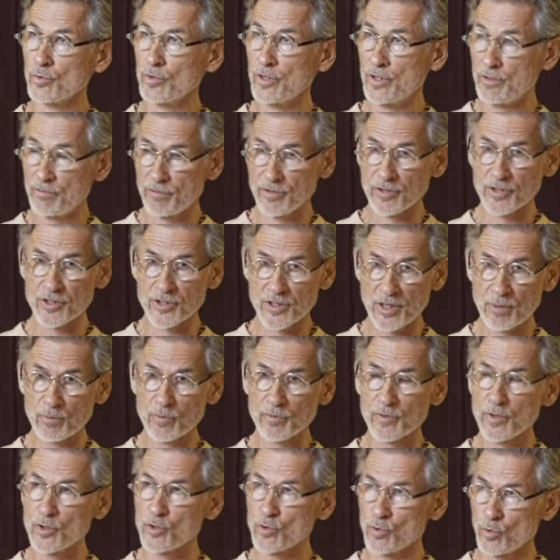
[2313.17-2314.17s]
even some
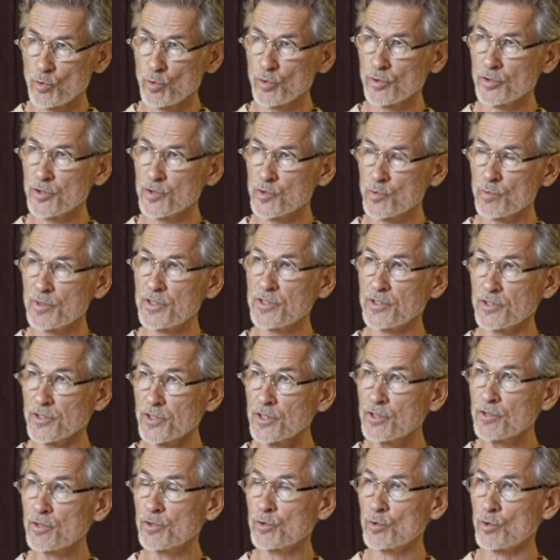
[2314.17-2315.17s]
of these orders were
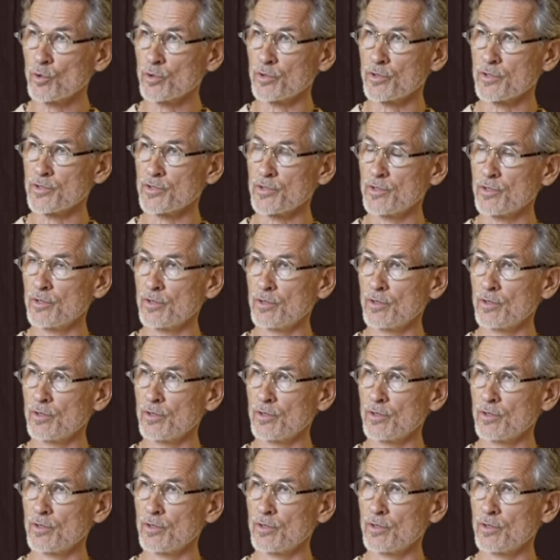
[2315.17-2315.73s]
secret orders.